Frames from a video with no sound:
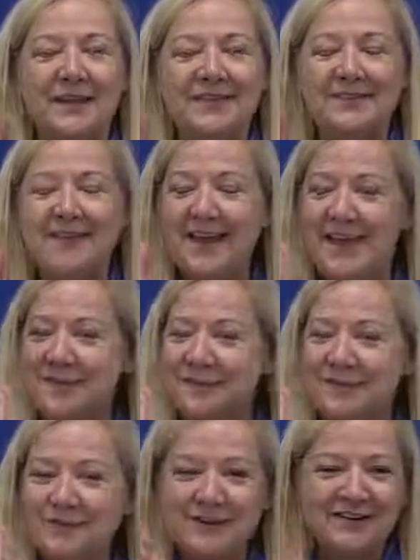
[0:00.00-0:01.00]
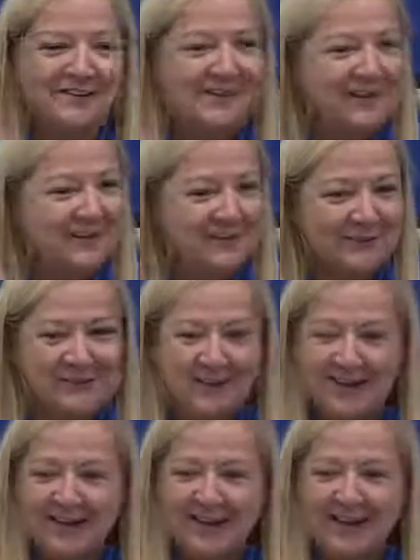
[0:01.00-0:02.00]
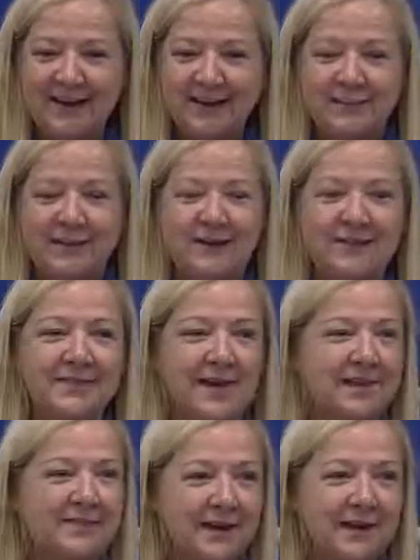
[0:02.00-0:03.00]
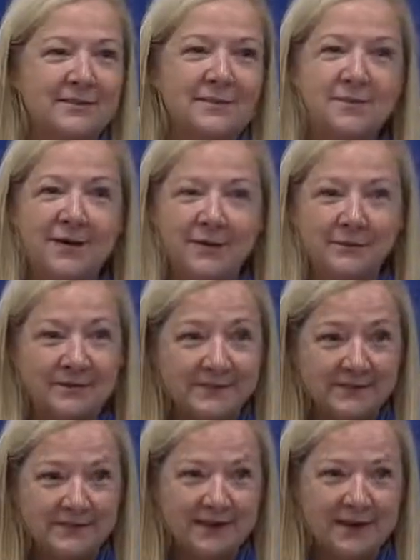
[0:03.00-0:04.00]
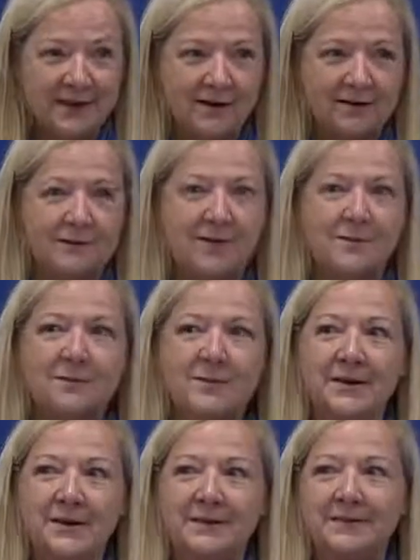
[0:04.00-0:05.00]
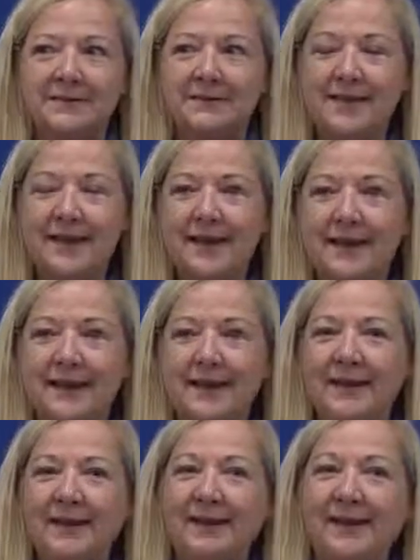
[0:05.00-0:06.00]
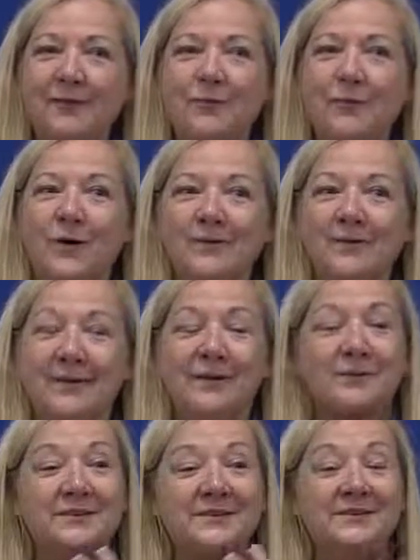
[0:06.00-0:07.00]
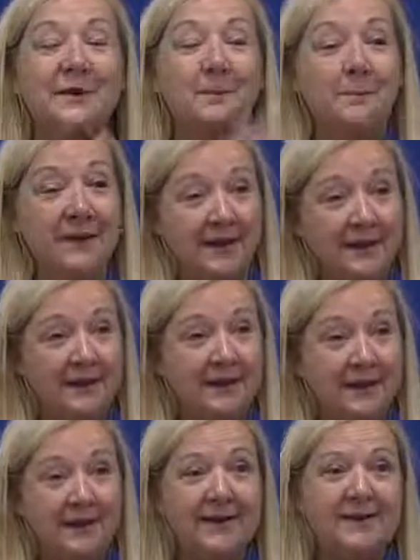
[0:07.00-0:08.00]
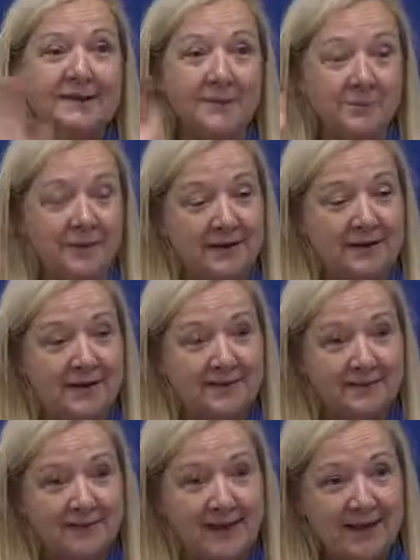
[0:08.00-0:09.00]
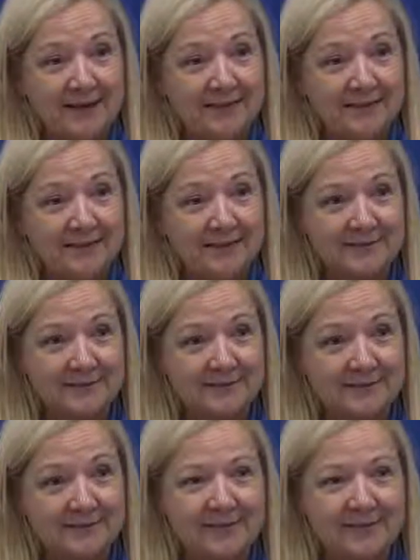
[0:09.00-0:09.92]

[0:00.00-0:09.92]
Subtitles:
it's every single time they thought the money was in there because it was still pending in their pending status,